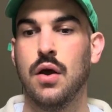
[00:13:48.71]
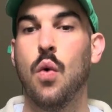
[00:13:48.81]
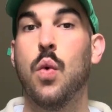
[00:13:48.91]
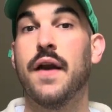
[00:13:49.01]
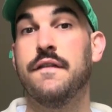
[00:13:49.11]

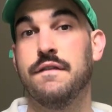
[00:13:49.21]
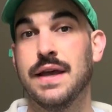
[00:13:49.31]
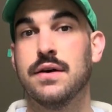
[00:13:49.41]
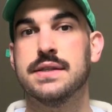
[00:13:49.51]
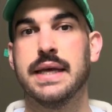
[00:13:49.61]
what
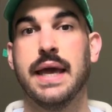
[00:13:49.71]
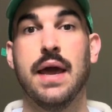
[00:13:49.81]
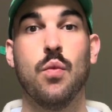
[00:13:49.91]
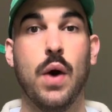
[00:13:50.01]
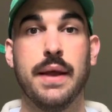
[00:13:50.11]
feels like a
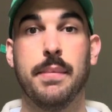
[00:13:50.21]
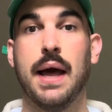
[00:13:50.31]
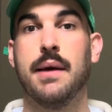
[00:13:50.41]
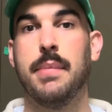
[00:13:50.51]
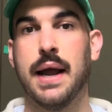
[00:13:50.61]
white
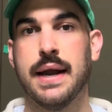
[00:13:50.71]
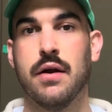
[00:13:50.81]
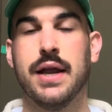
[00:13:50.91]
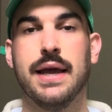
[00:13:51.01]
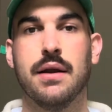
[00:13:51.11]
black
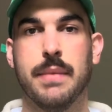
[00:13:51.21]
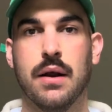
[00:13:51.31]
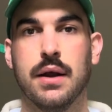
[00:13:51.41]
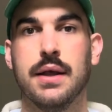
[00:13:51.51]
binary in America.